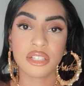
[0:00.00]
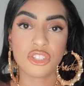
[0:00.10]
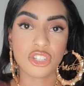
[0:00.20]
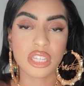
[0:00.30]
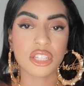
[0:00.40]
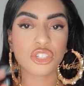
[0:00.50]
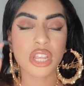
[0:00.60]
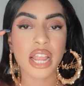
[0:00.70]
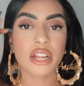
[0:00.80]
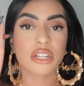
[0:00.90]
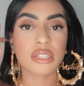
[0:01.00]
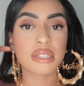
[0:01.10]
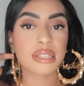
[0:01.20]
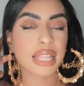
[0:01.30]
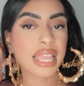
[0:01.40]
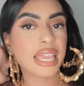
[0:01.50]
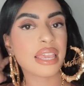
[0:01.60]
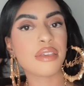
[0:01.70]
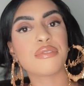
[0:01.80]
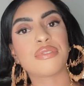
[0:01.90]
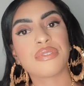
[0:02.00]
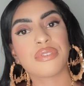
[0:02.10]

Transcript: Geesh, I heard slave.